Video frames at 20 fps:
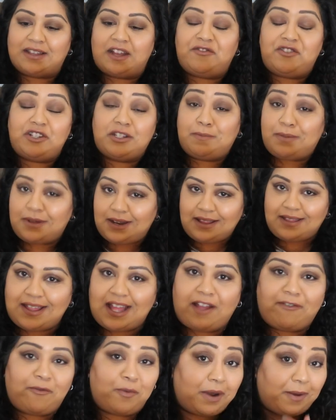I've just put
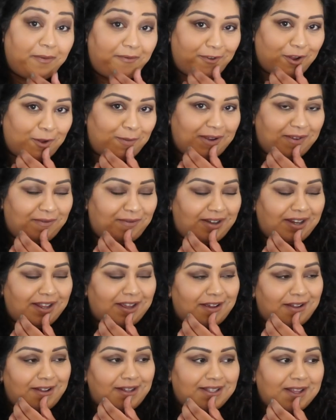there for when I'm filming
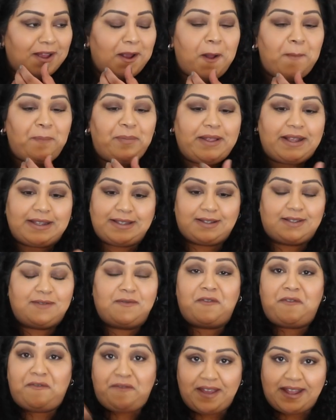videos because it
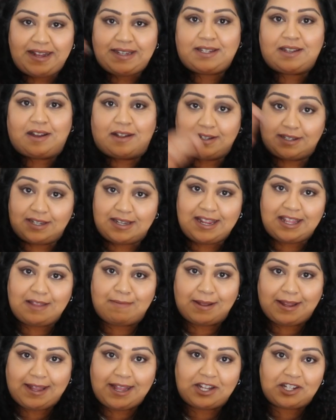doesn't fit underneath
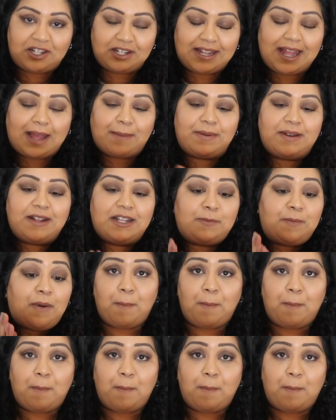my kitchen cabinets.